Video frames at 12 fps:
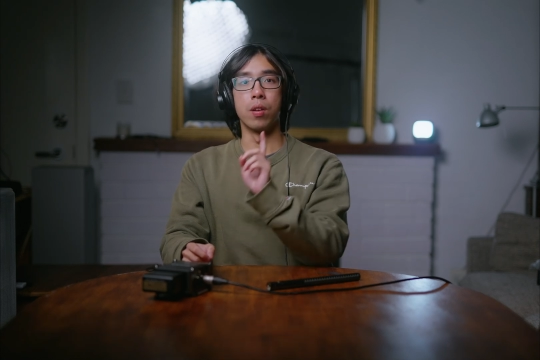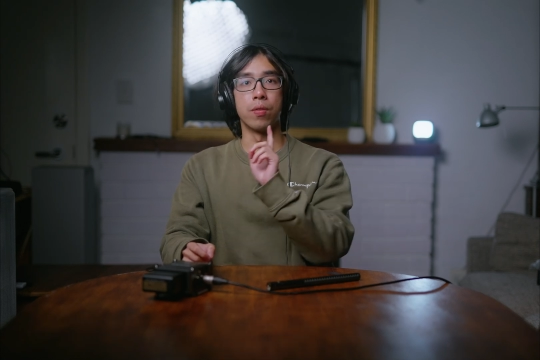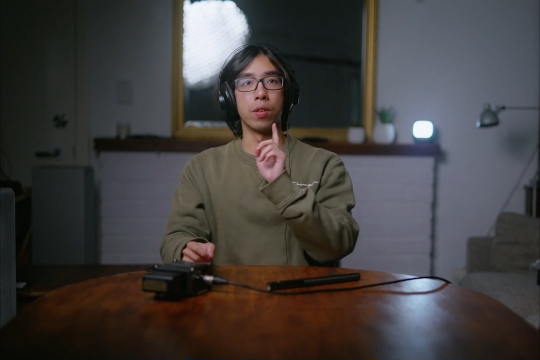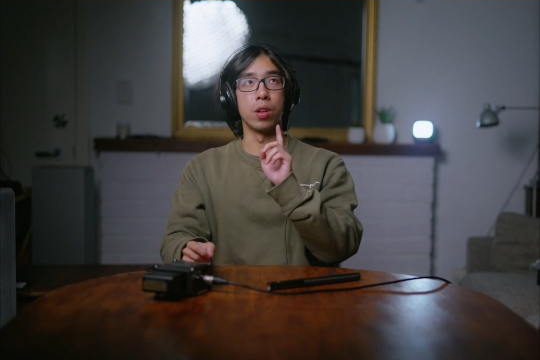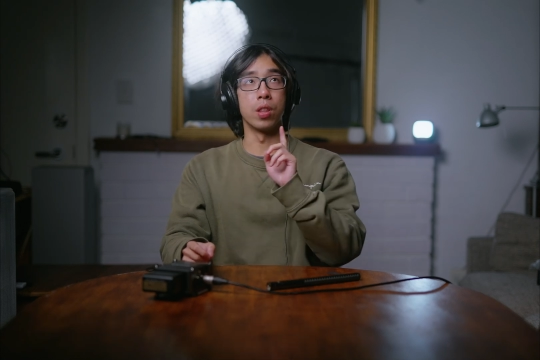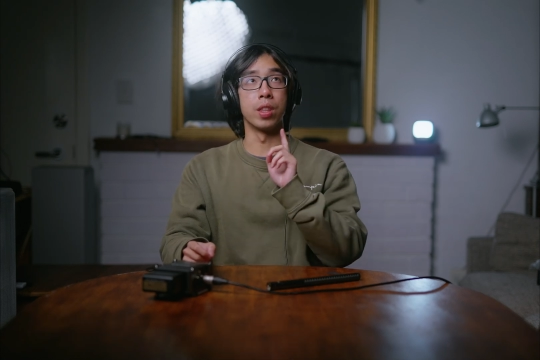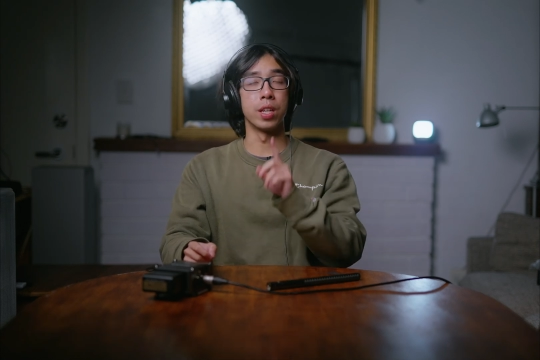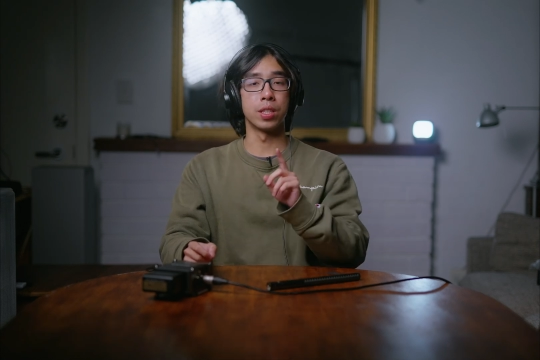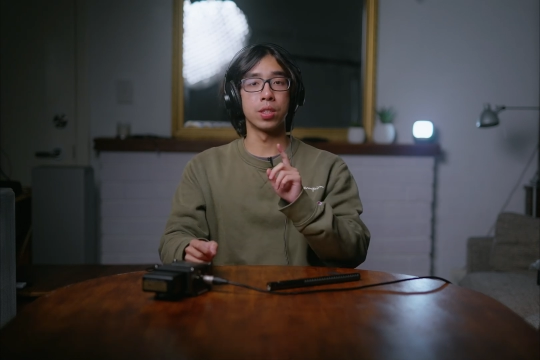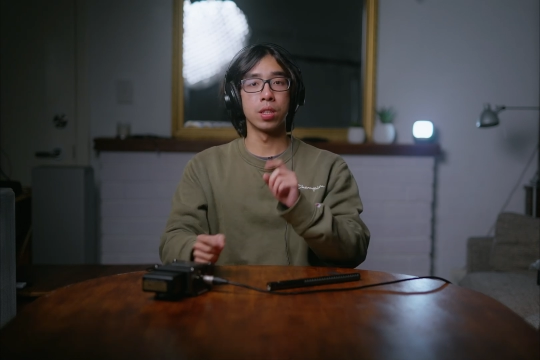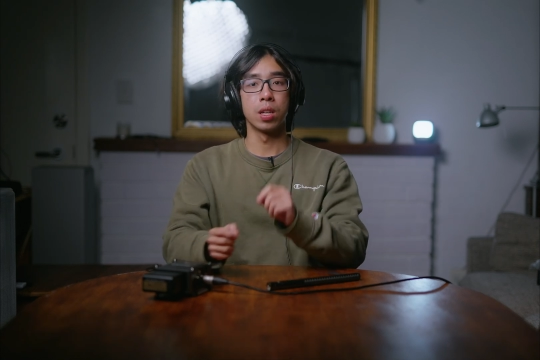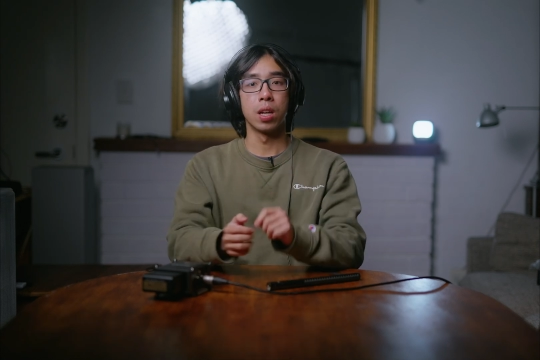for
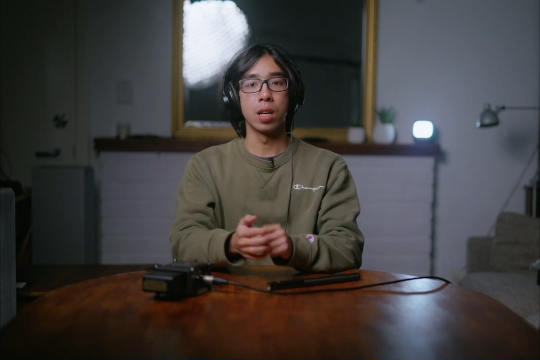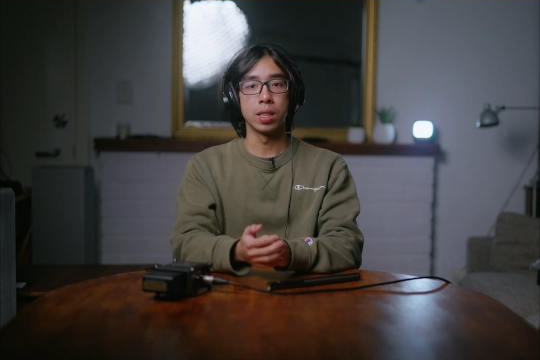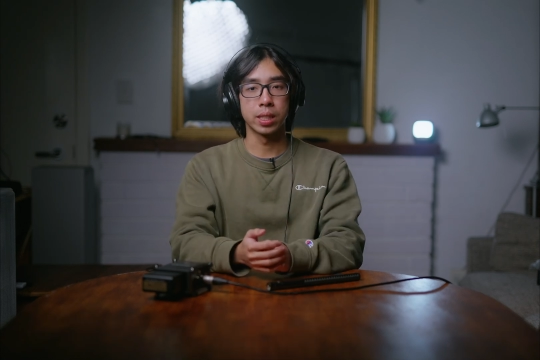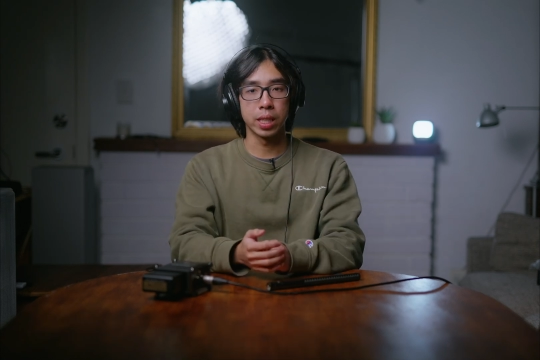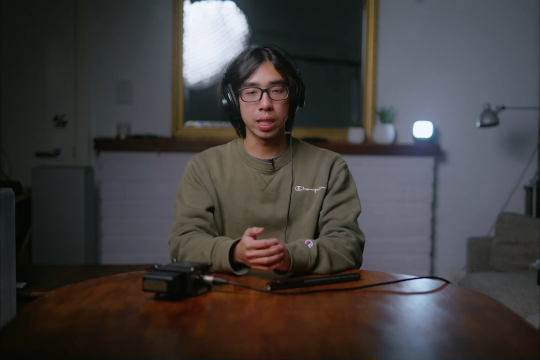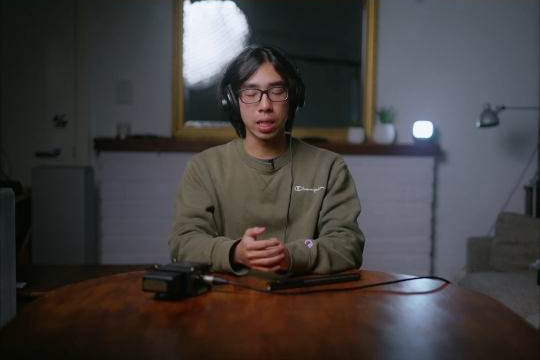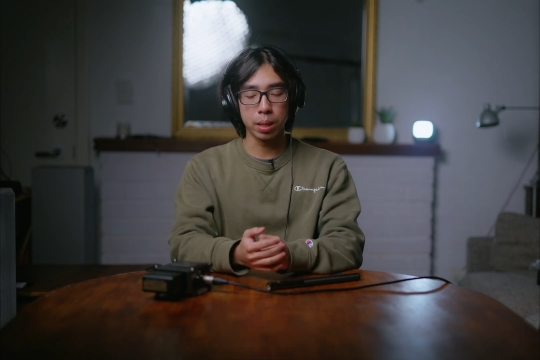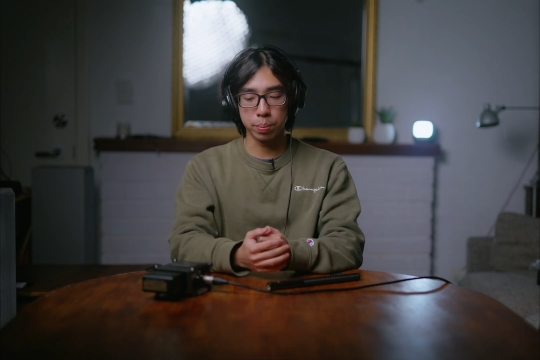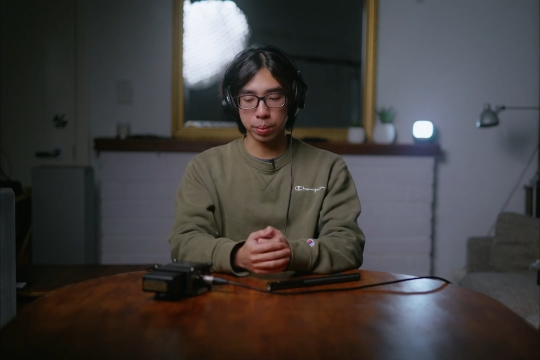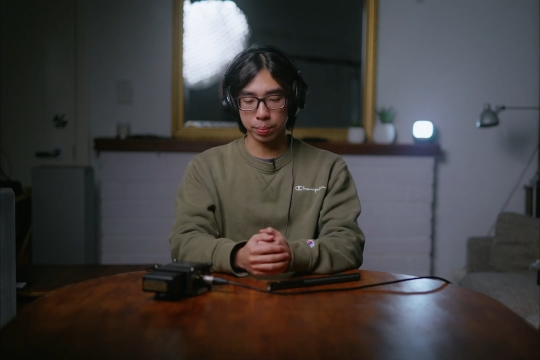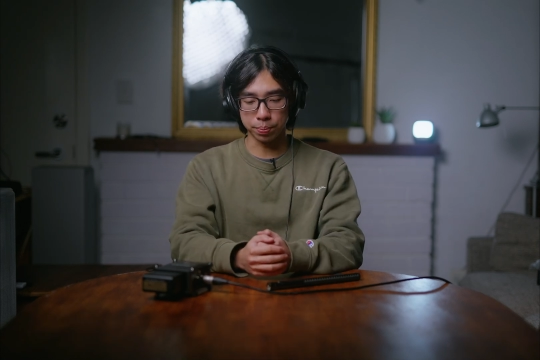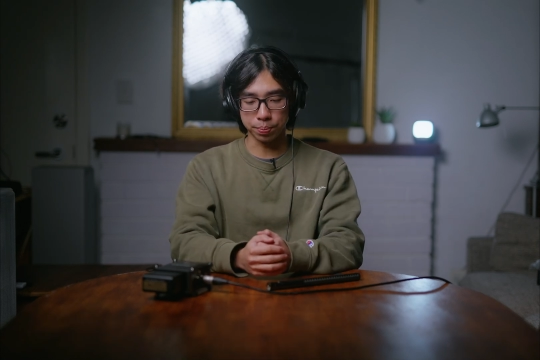this
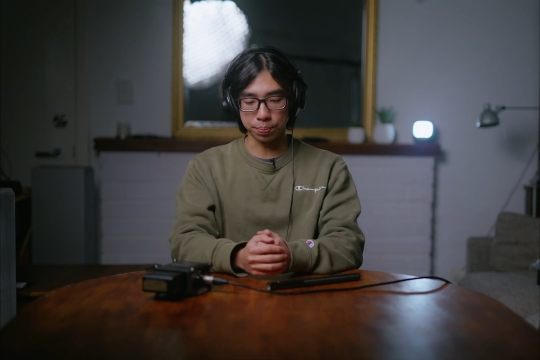setup.